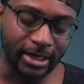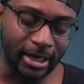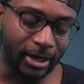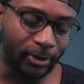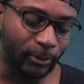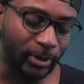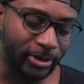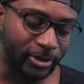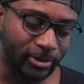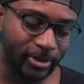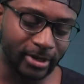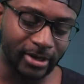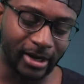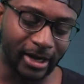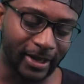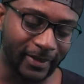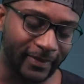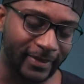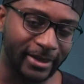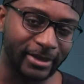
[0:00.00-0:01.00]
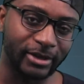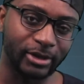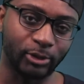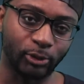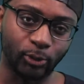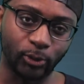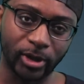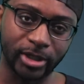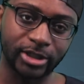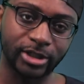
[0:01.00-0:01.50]
Now, whether or not the
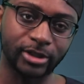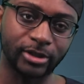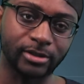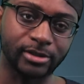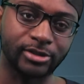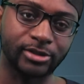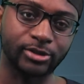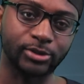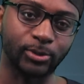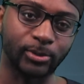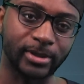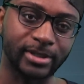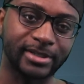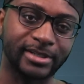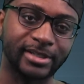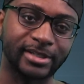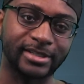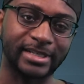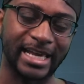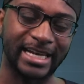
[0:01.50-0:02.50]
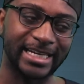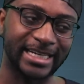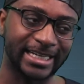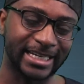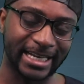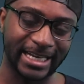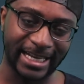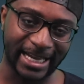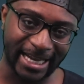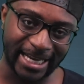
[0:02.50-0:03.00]
original source said
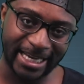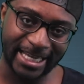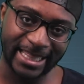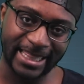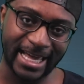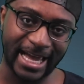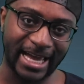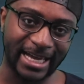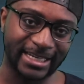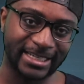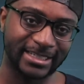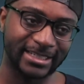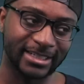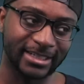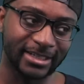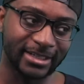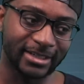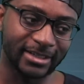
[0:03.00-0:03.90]
it like that,